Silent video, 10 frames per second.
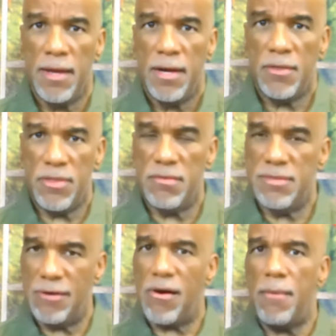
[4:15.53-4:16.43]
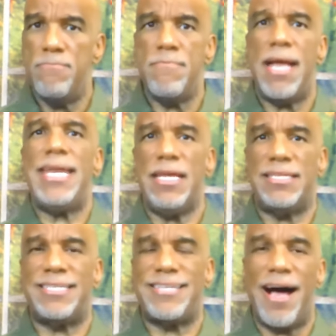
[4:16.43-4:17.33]
There are many
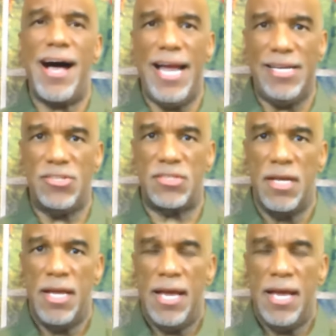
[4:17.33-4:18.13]
signs